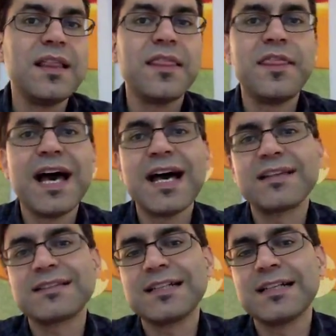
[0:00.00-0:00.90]

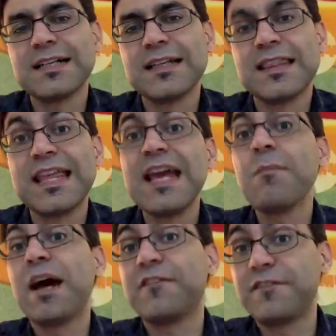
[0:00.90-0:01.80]
that they
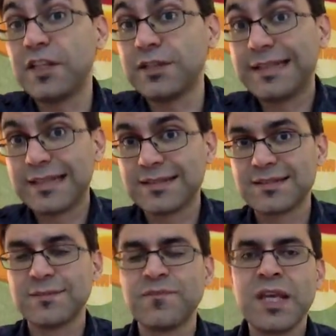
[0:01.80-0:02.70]
might feel it is,